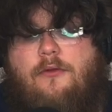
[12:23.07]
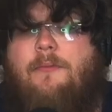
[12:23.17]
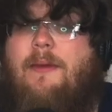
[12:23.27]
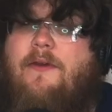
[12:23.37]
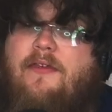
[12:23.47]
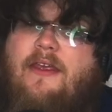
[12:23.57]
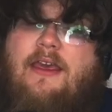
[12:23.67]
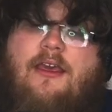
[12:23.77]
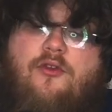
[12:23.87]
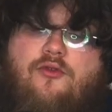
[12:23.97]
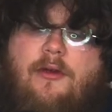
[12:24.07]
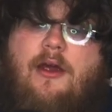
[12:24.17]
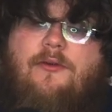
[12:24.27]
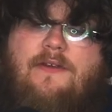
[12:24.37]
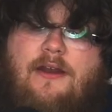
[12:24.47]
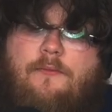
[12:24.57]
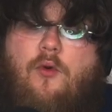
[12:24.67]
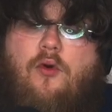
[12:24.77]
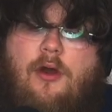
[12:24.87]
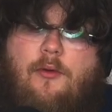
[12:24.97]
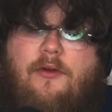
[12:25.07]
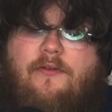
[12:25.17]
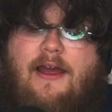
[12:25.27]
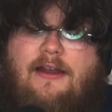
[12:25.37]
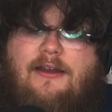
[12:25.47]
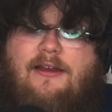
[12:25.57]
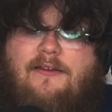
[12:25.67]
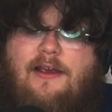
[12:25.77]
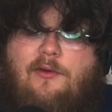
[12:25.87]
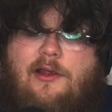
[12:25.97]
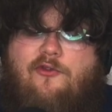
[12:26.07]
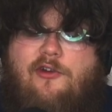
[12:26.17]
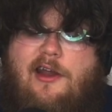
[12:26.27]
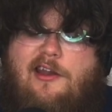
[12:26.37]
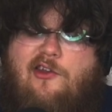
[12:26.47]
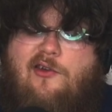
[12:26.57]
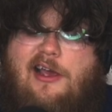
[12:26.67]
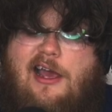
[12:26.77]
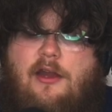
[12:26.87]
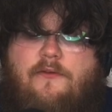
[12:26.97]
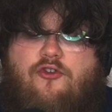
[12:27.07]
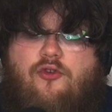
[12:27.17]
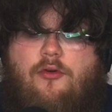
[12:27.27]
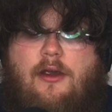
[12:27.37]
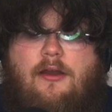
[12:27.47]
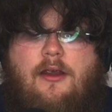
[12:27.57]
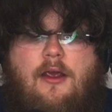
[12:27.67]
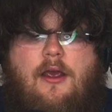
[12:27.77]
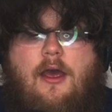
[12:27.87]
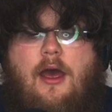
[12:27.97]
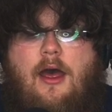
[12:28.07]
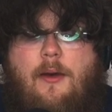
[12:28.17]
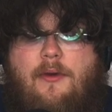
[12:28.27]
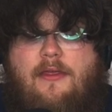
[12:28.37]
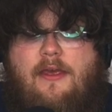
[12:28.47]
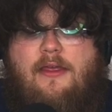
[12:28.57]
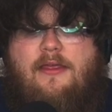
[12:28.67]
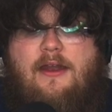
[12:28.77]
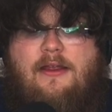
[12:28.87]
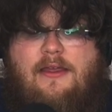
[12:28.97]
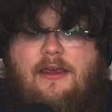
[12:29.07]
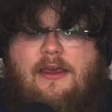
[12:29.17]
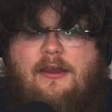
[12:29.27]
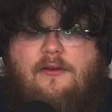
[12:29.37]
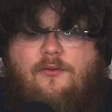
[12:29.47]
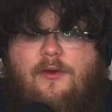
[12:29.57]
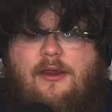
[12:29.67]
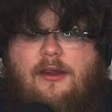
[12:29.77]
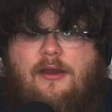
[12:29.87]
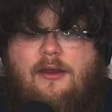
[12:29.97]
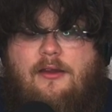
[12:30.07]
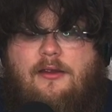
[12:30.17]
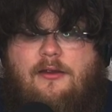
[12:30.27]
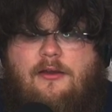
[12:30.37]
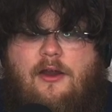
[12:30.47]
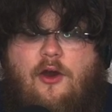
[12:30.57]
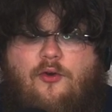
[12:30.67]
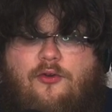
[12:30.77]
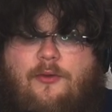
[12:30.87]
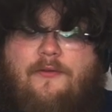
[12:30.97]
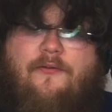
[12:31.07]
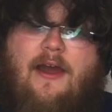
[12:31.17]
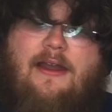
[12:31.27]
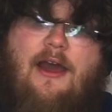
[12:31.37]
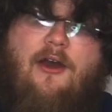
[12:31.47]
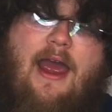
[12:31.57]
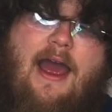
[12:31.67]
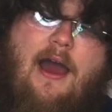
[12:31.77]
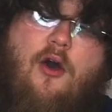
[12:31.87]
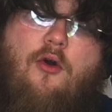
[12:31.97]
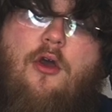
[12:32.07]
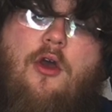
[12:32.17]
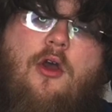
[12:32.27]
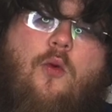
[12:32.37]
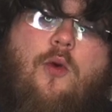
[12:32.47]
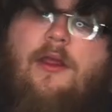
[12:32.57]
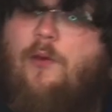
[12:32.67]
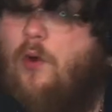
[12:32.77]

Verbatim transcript: Maybe if Hugh Grant was in it more, I would have liked it, because like what he was trying to do, I kind of enjoyed. But then at the end, when you know we find out how Willy